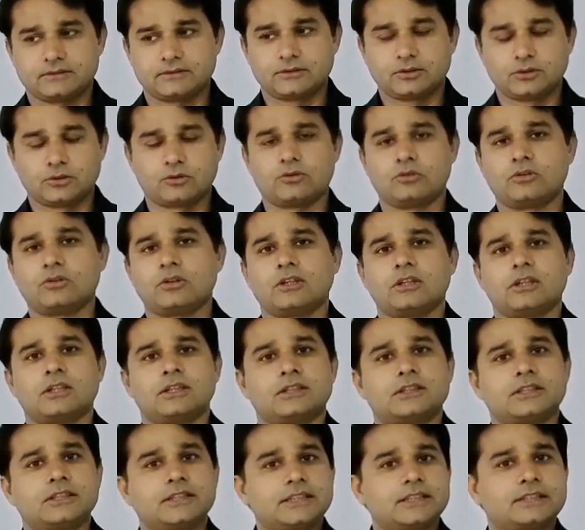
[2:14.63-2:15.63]
know
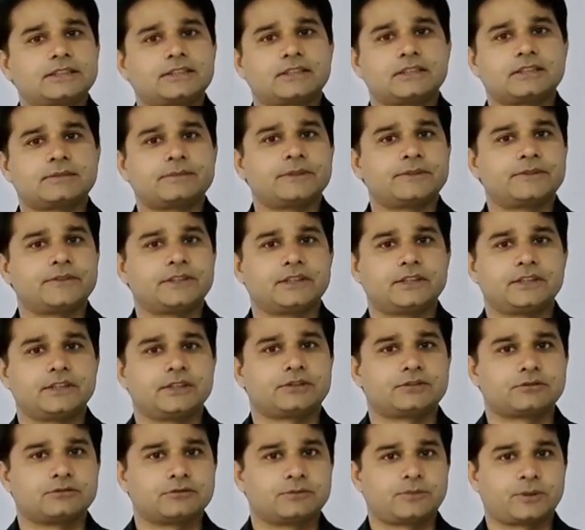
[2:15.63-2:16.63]
the distance between
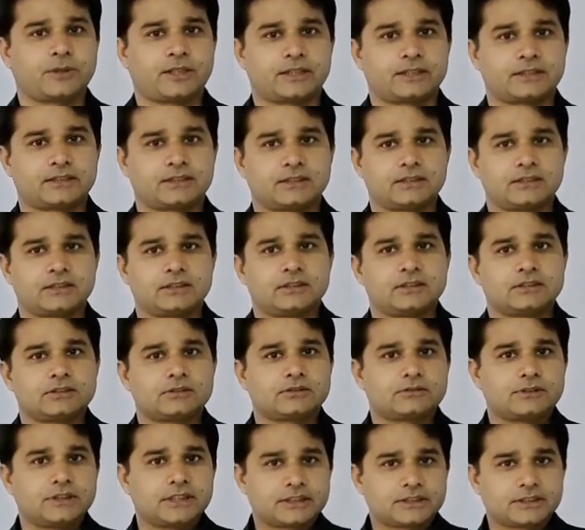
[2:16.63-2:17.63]
these 2 points.
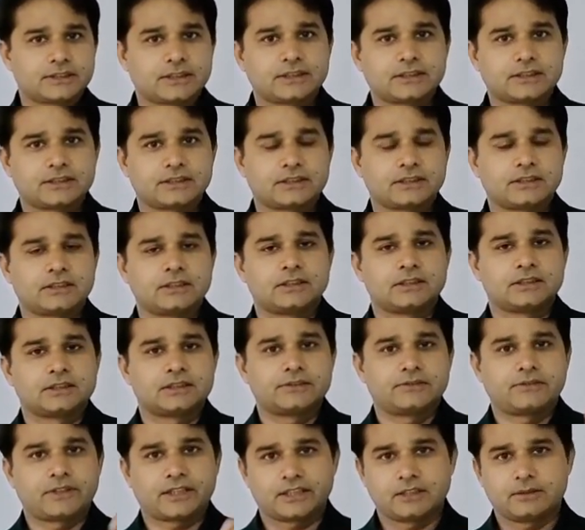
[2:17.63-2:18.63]
So distance
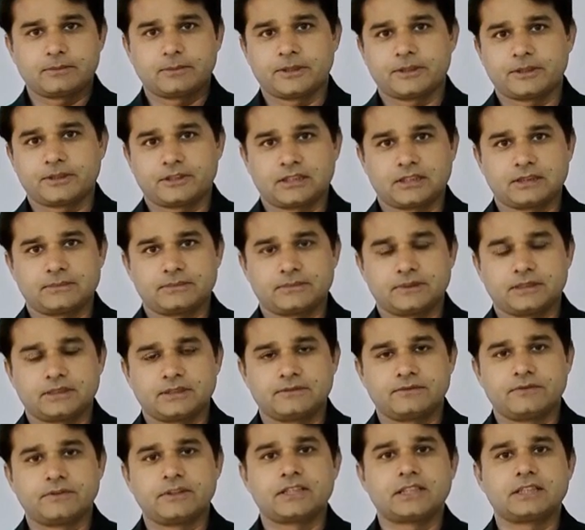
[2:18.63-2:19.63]
divided by time
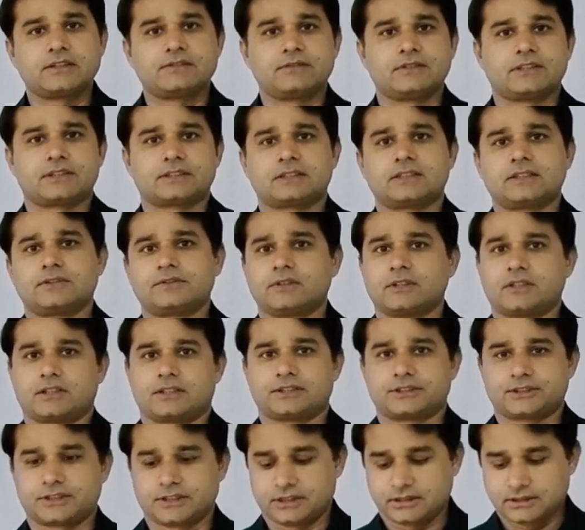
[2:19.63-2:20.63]
will give us the
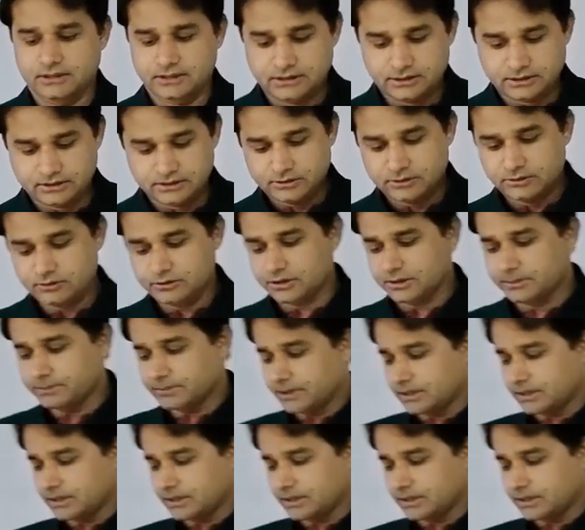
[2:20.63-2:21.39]
velocity. So